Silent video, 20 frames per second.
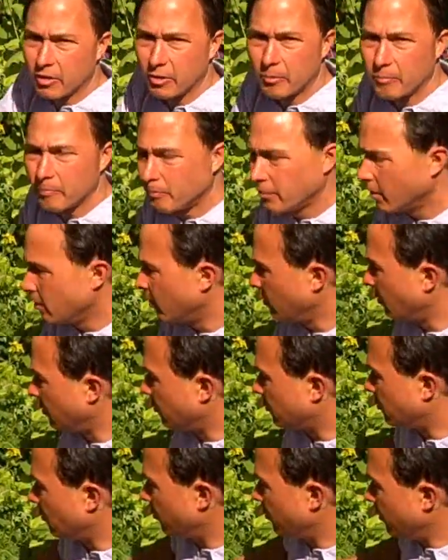here.
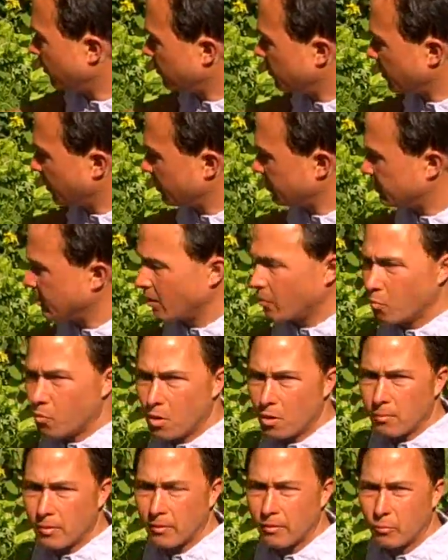And so these guys get
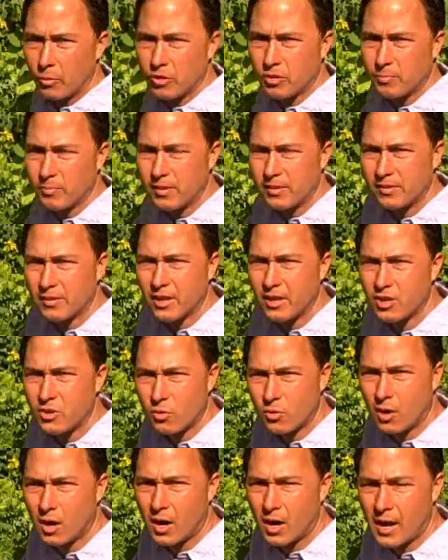warmer, which means they
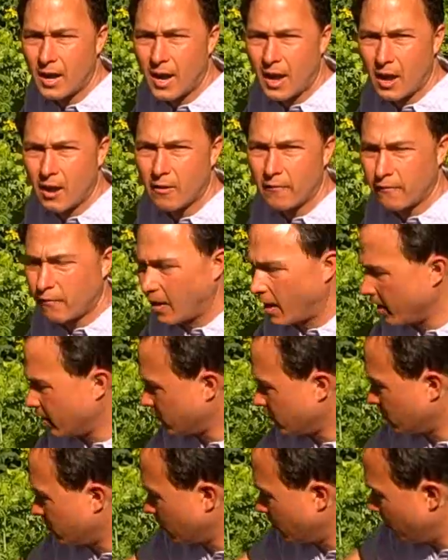dry out
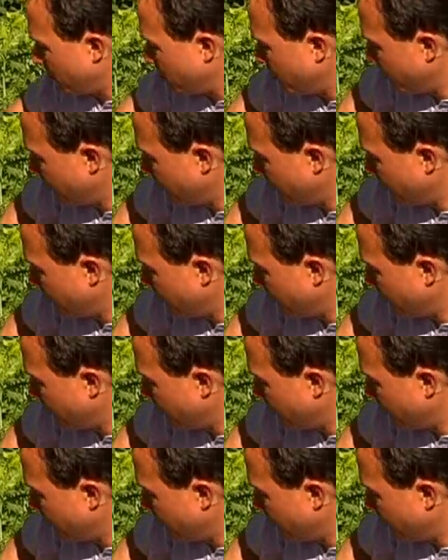faster. So the